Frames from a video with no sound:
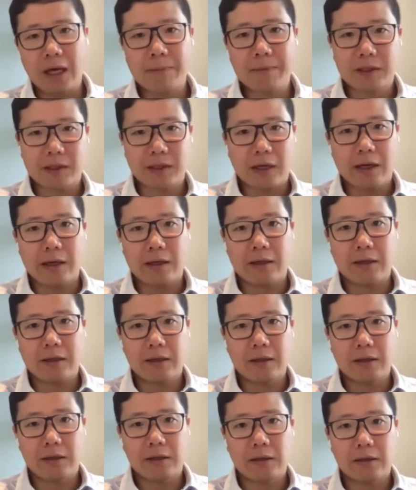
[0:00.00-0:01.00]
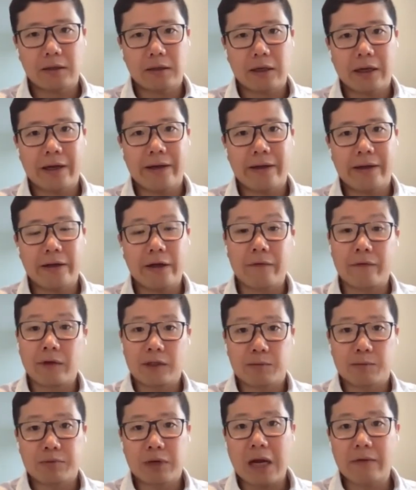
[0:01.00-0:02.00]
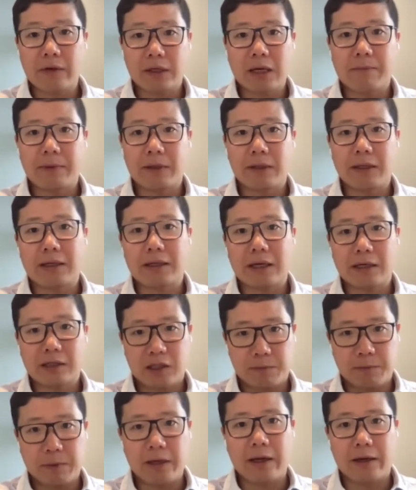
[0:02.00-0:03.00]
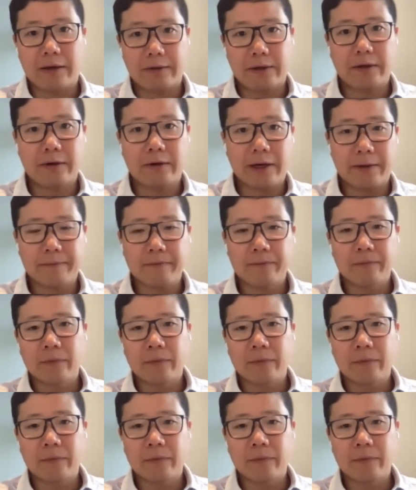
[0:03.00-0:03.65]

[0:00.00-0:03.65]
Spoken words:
the upside of this private company that got spun out, right?